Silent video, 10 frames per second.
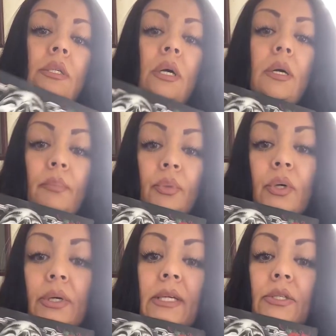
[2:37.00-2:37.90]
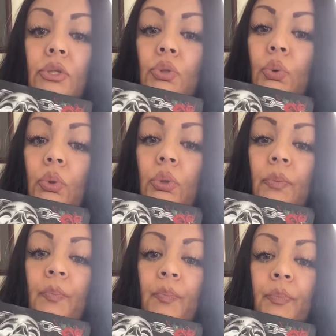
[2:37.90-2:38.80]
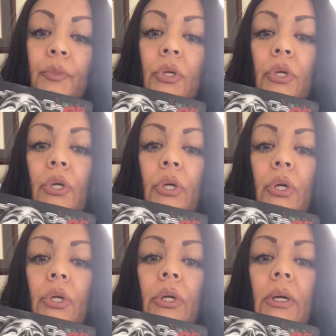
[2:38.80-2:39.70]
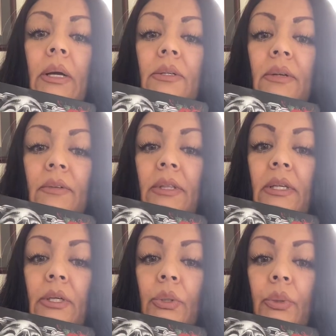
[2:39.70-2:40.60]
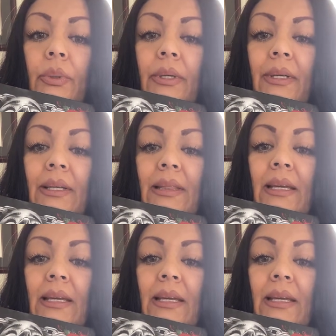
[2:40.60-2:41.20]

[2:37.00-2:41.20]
book as a tool. How's everything going?